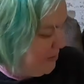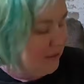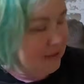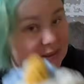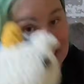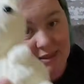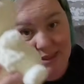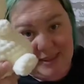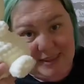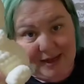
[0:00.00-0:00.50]

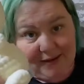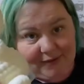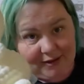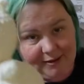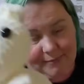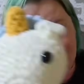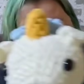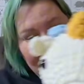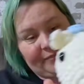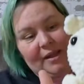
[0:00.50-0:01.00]
6,
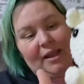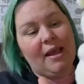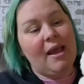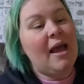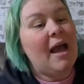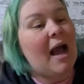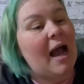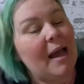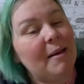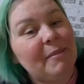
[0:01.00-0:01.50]
7.
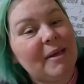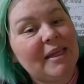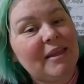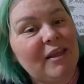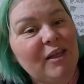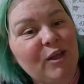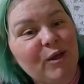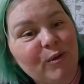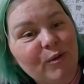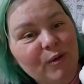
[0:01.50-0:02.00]
I made
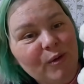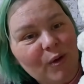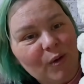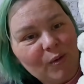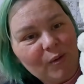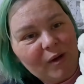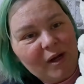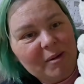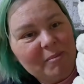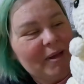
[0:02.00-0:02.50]
the
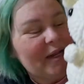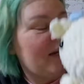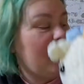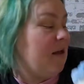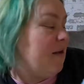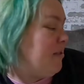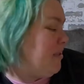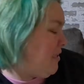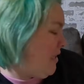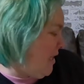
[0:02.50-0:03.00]
unicorn. My
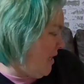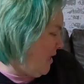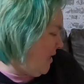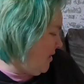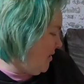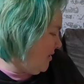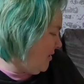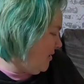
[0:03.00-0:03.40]
daughter said,